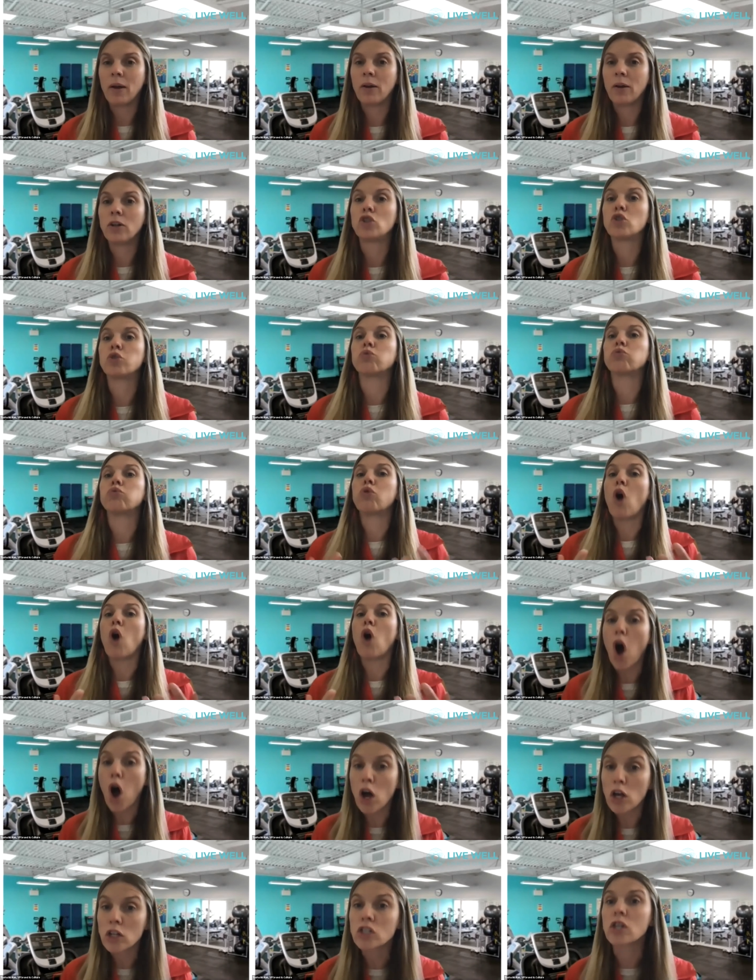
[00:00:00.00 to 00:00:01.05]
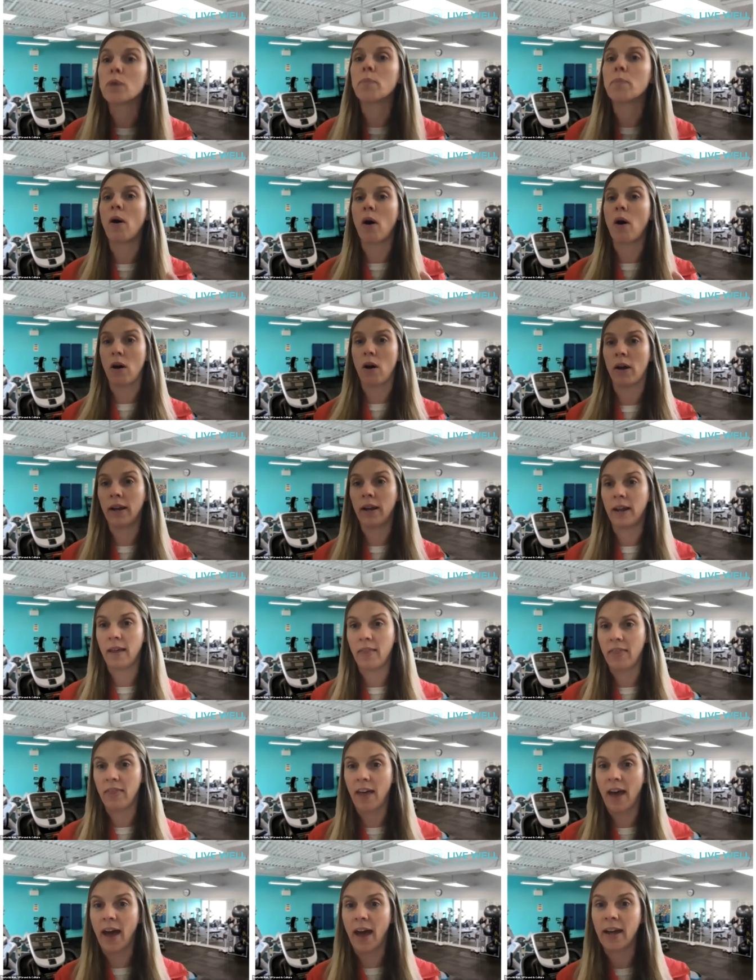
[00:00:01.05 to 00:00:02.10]
draws upon
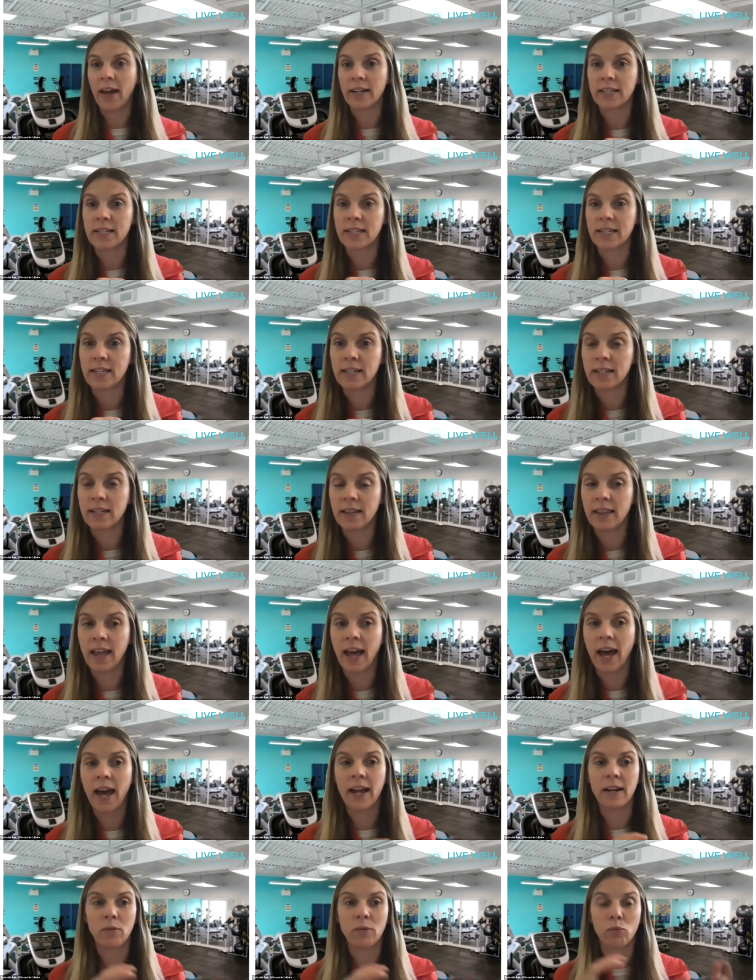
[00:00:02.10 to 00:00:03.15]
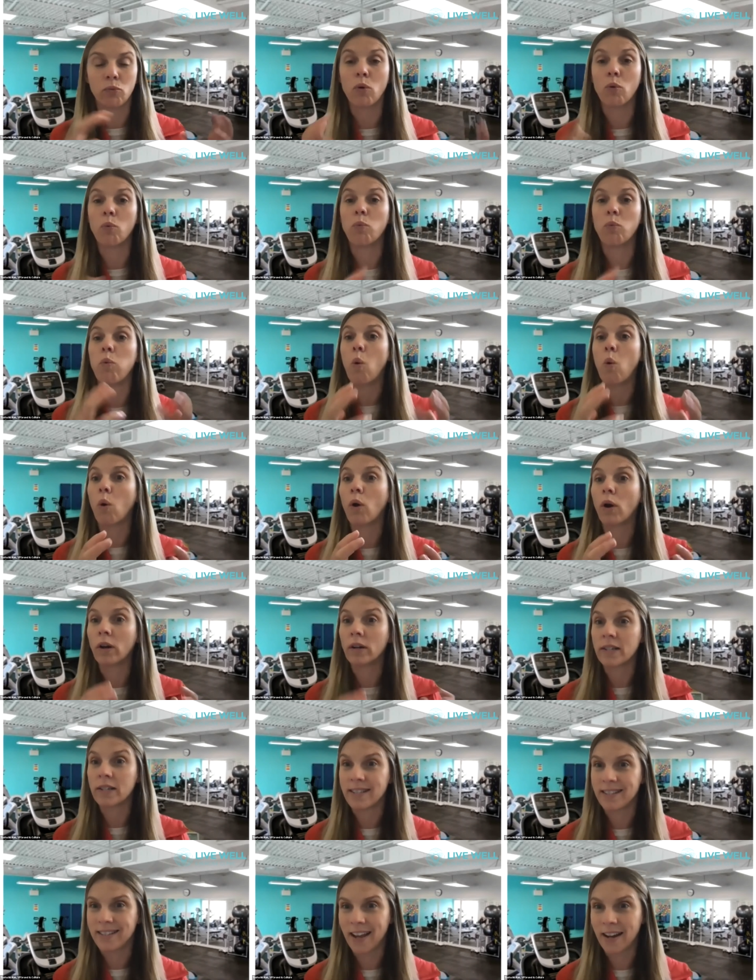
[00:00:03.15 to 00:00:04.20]
that
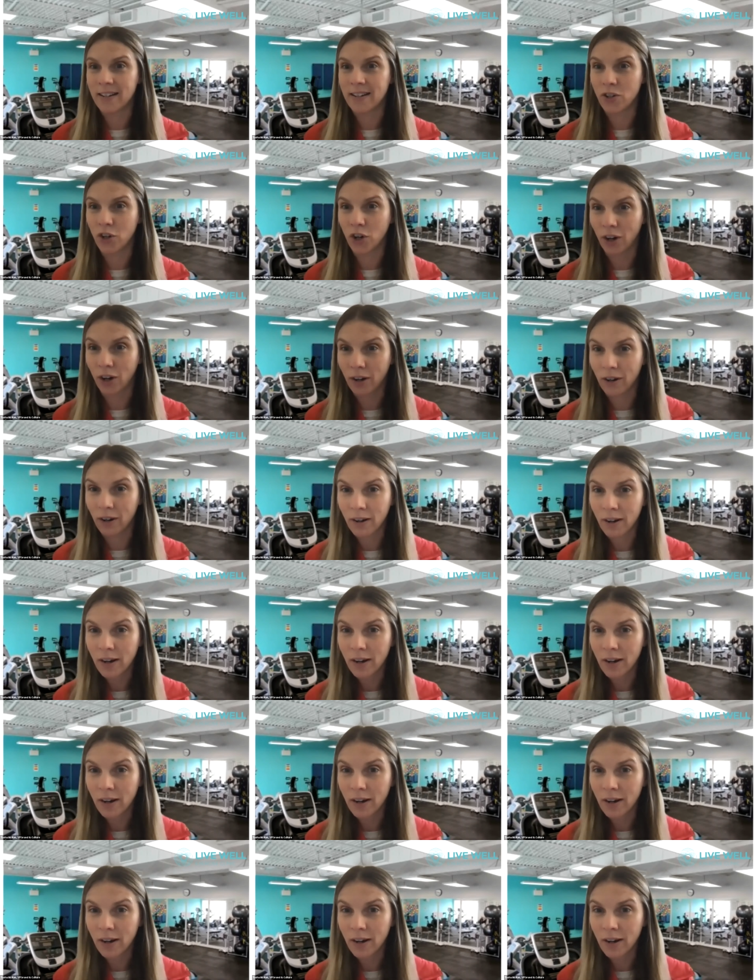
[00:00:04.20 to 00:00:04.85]
reward center.